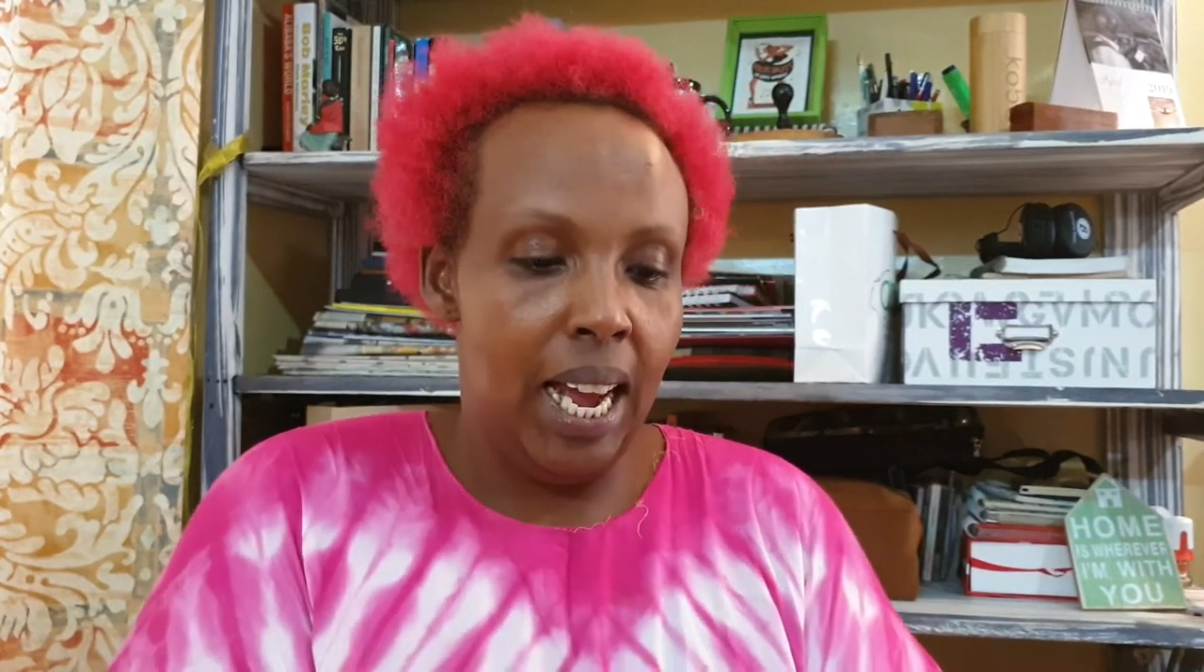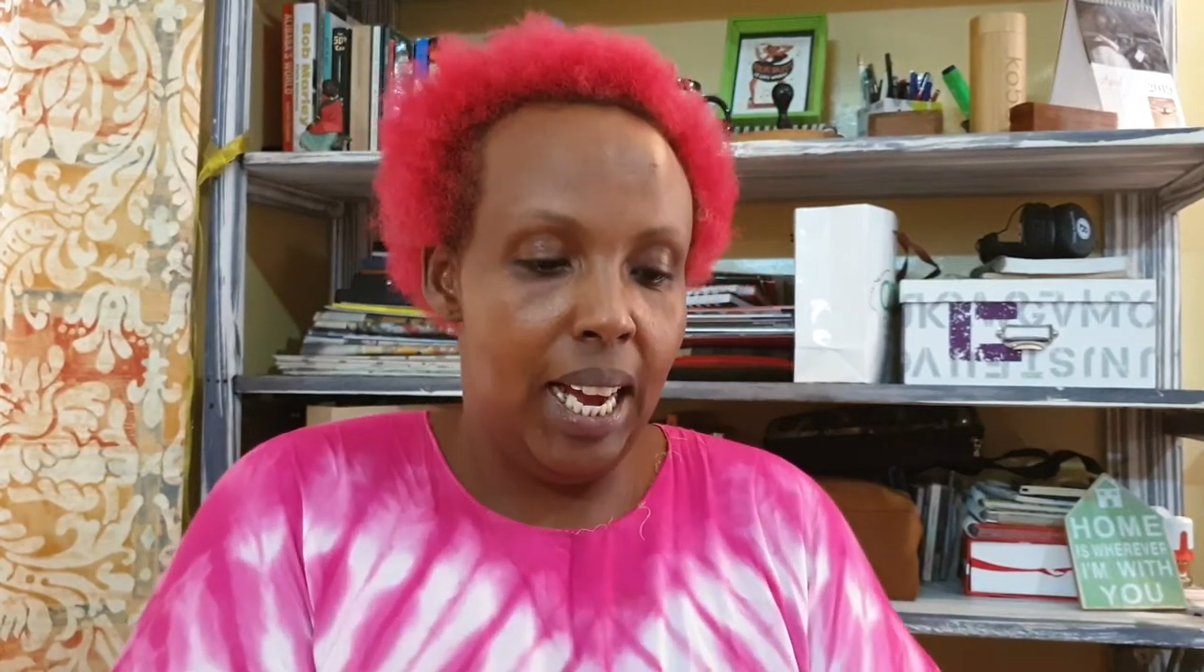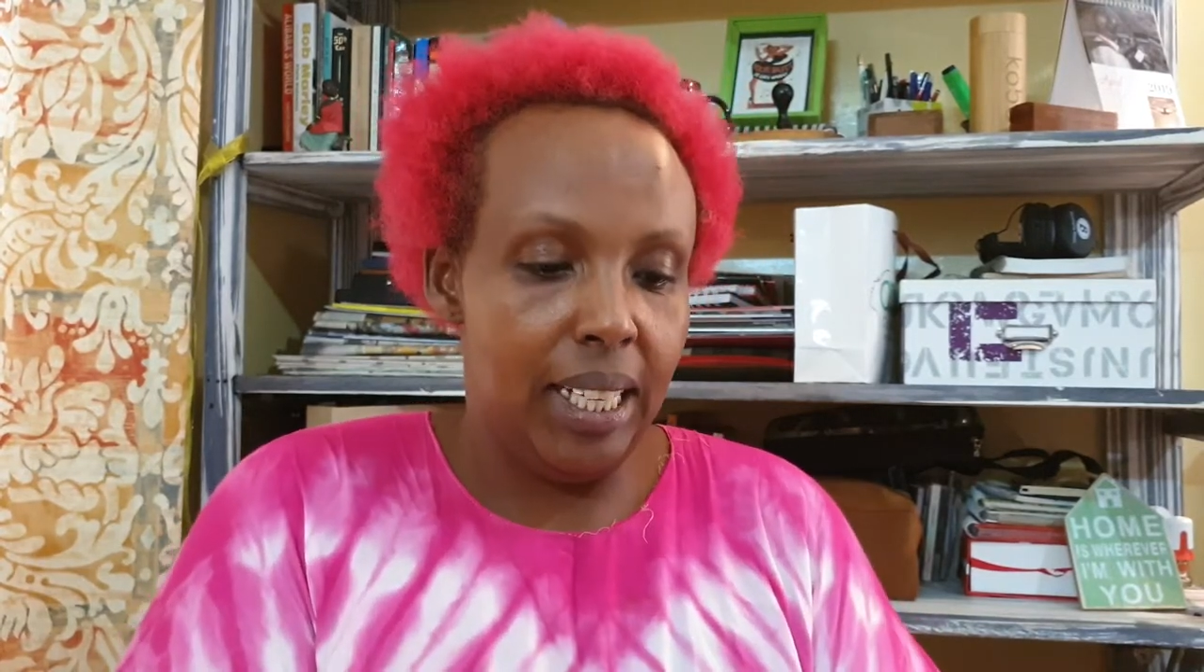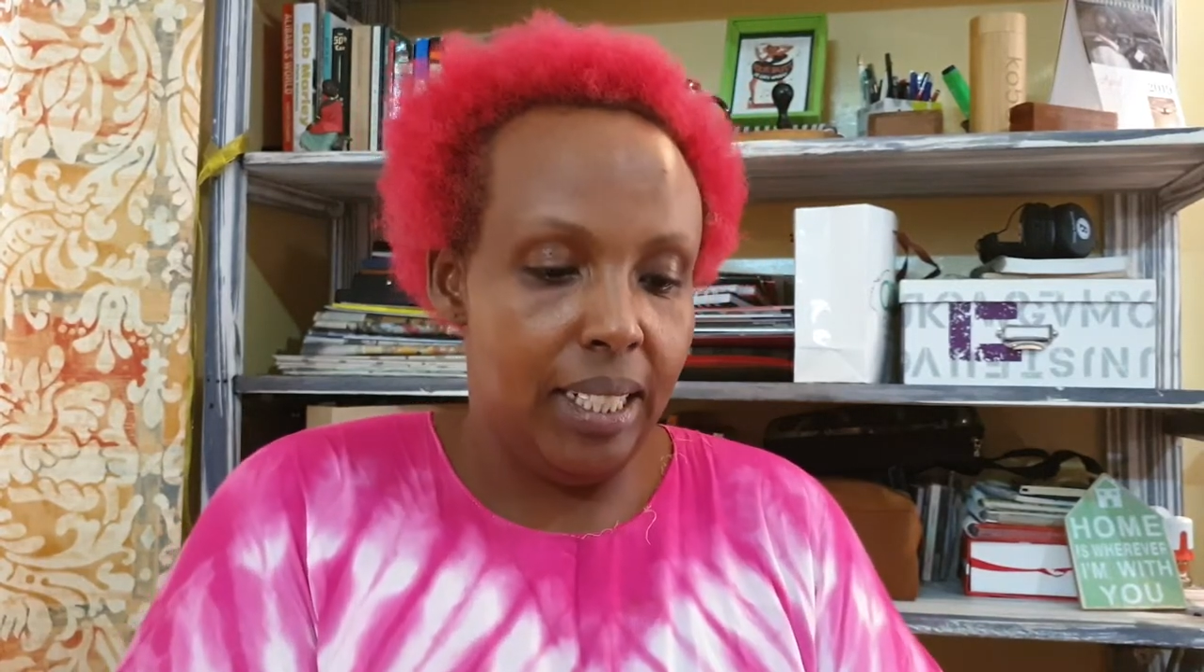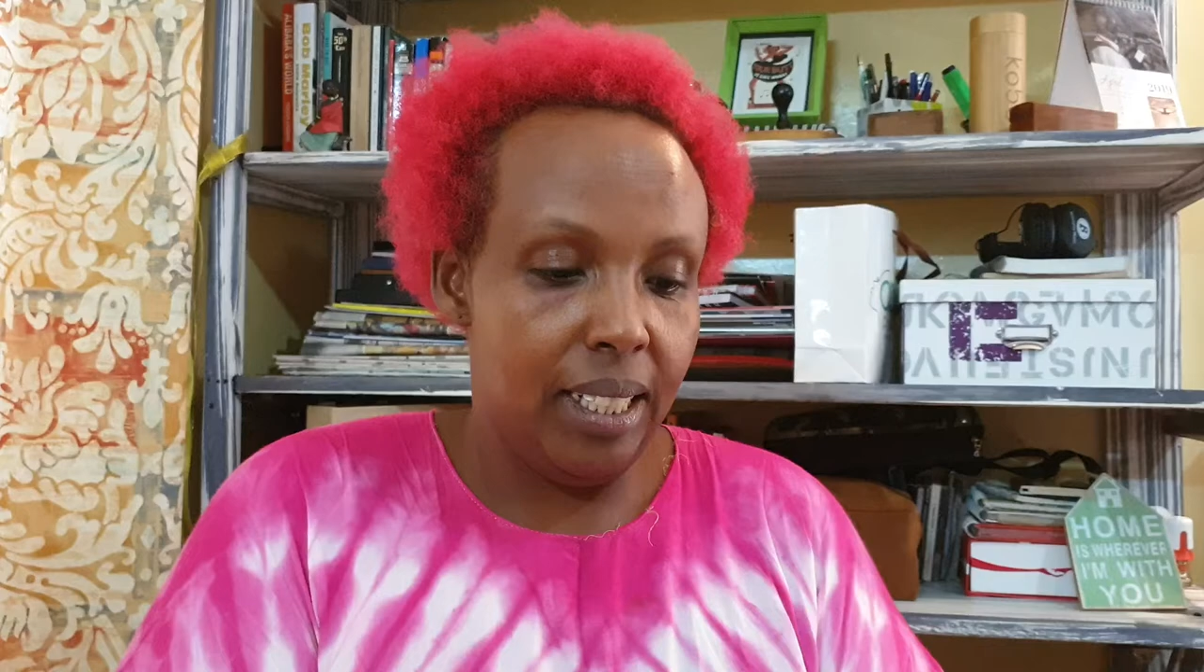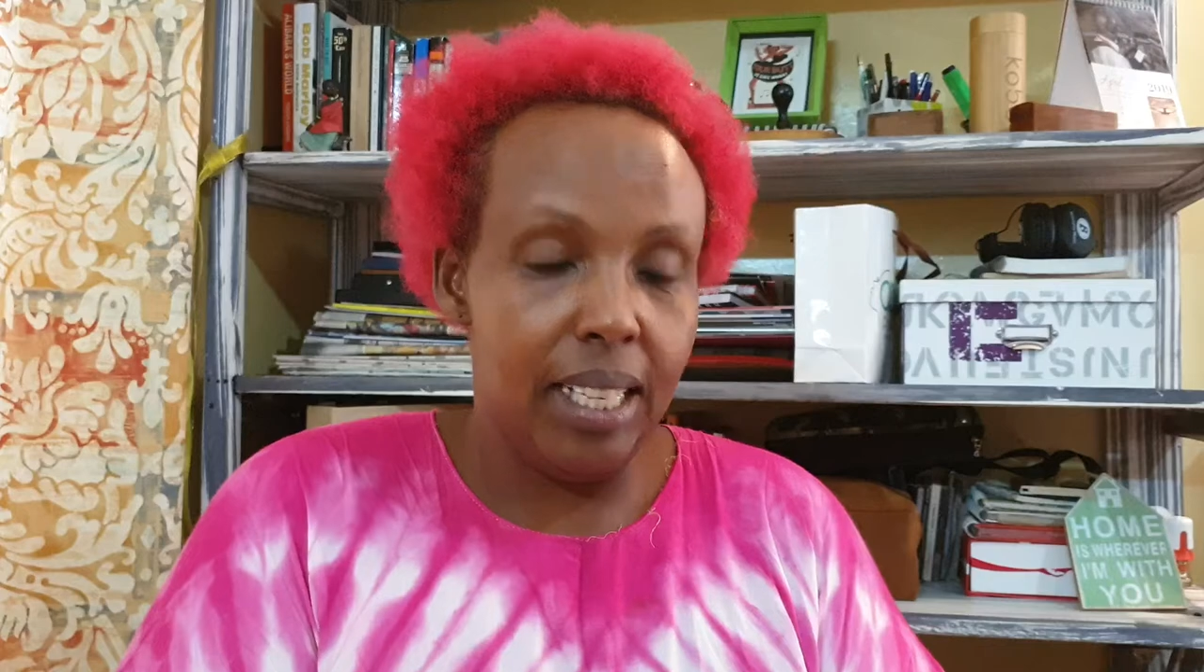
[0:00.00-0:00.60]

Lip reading: And